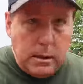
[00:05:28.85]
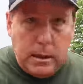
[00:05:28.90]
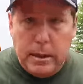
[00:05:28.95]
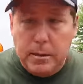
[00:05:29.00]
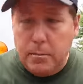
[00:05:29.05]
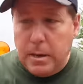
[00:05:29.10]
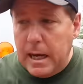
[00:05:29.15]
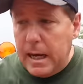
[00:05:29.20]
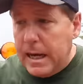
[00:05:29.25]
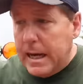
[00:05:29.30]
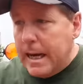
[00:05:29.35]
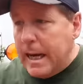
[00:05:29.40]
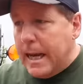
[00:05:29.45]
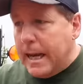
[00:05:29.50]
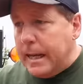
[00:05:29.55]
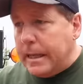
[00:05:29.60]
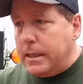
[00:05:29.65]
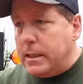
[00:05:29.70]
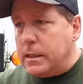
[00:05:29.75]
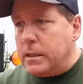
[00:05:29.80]
in my
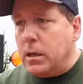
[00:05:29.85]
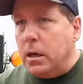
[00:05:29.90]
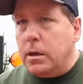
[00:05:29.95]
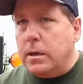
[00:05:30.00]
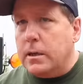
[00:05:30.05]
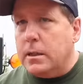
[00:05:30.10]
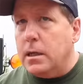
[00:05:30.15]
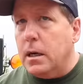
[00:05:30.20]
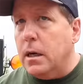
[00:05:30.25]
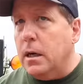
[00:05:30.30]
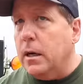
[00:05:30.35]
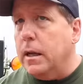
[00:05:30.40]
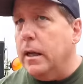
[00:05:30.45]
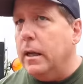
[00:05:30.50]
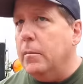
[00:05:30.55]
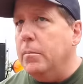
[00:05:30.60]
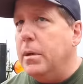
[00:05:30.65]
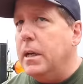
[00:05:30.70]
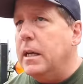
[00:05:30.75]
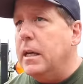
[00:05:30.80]
head started
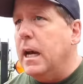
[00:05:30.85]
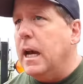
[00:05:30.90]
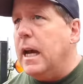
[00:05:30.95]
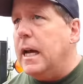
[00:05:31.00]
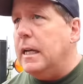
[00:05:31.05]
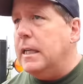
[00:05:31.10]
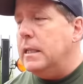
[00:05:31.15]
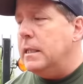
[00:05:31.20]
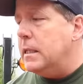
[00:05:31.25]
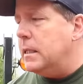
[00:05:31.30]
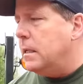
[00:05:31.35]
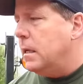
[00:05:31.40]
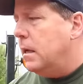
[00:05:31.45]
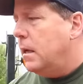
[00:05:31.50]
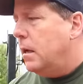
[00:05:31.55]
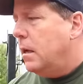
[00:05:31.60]
turning because